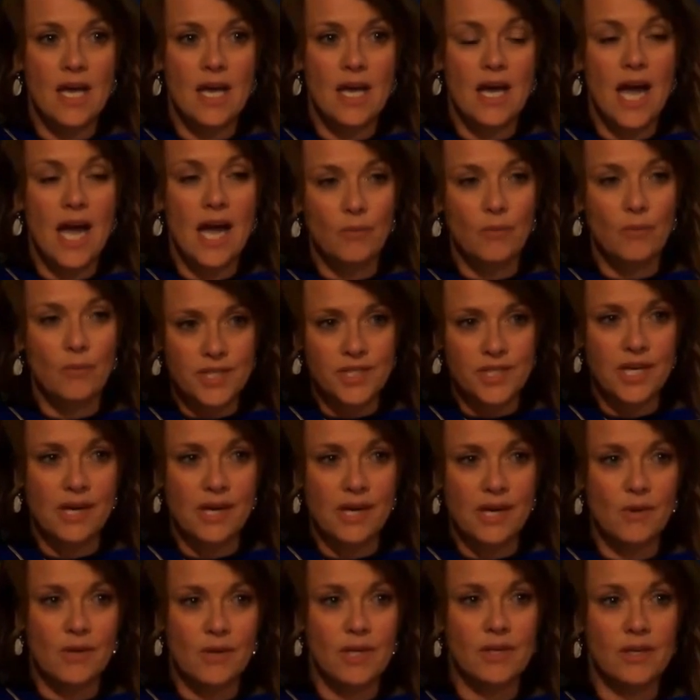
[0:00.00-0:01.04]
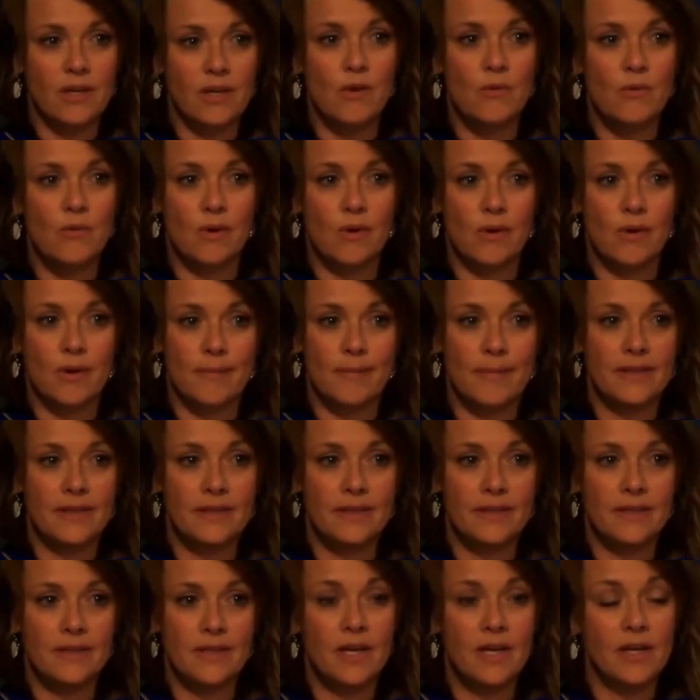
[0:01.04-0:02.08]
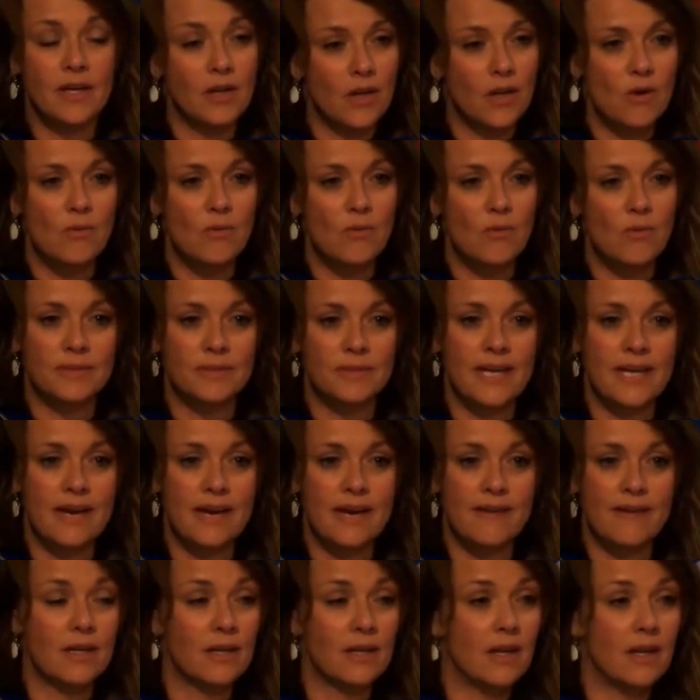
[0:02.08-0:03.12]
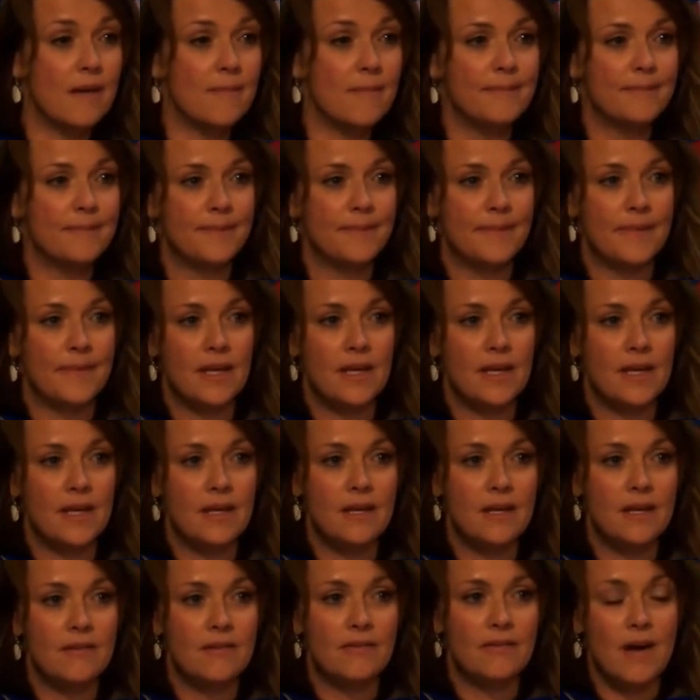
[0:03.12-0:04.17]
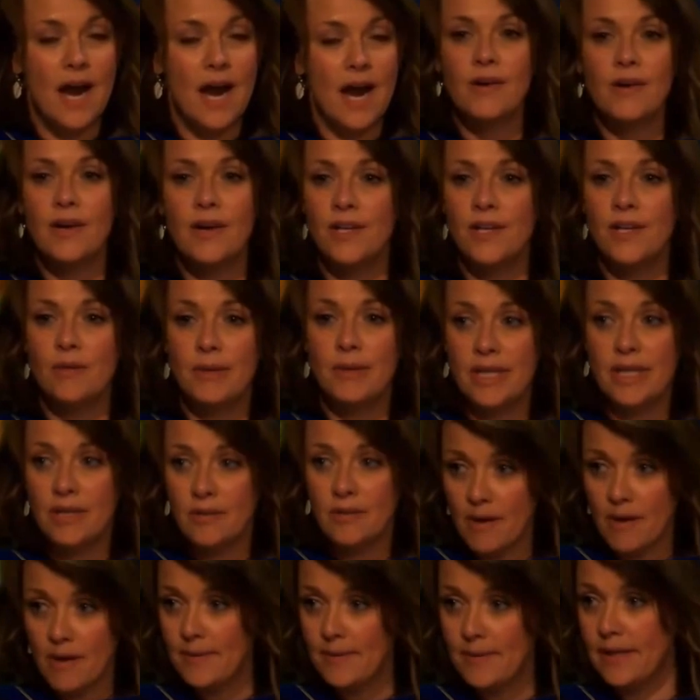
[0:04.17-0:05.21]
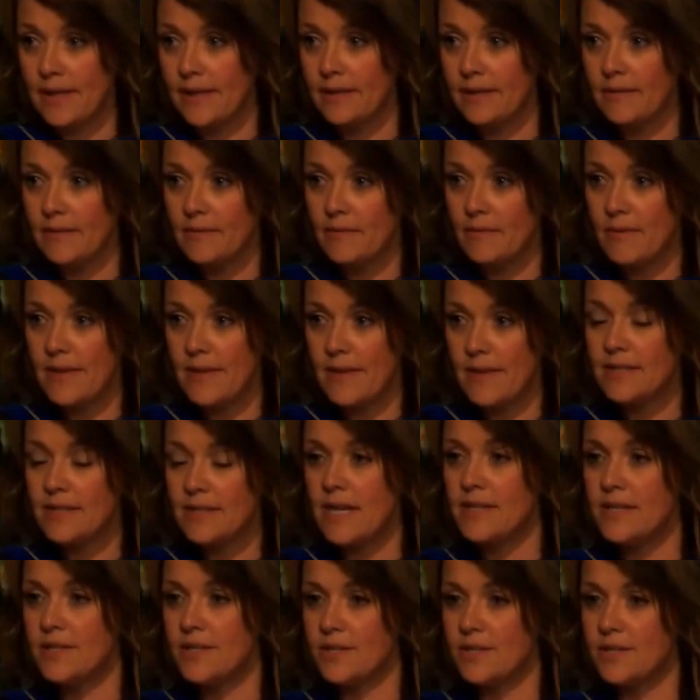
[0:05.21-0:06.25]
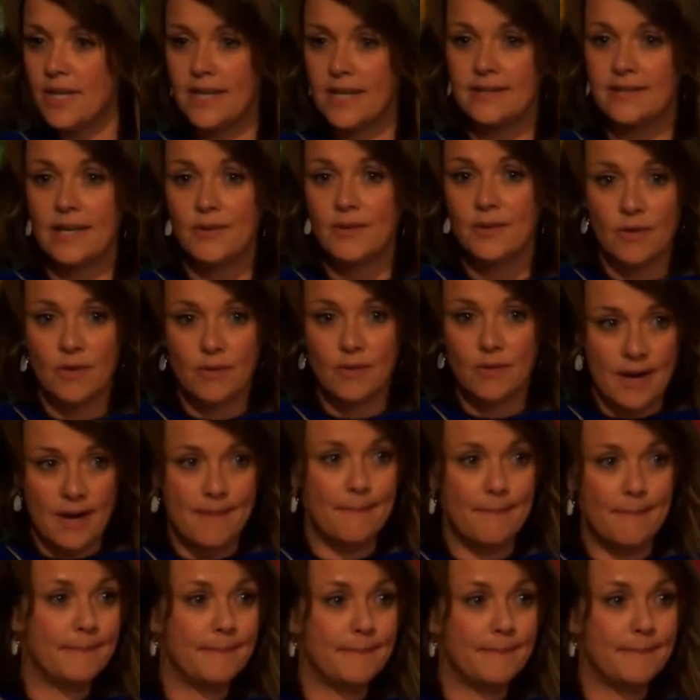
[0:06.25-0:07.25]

I wish I were a glowworm. A glowworm's never glum, for how can you be grumpy when the sun shines out your bum?